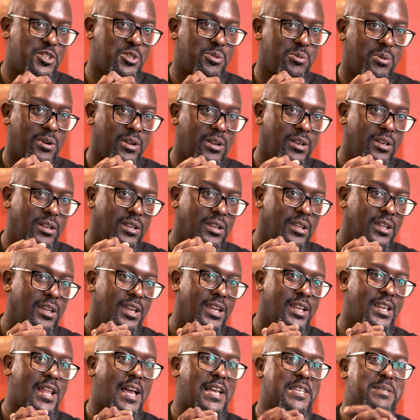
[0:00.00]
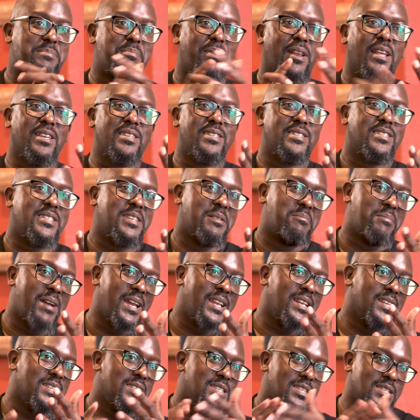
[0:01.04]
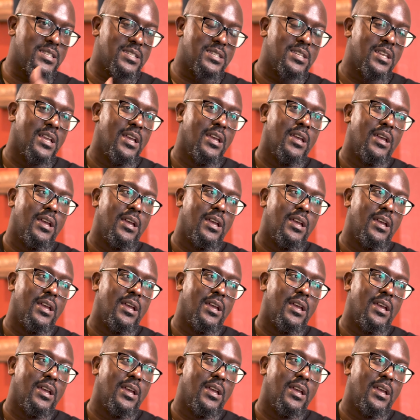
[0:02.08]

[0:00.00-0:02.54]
sword. It has pluses and minuses.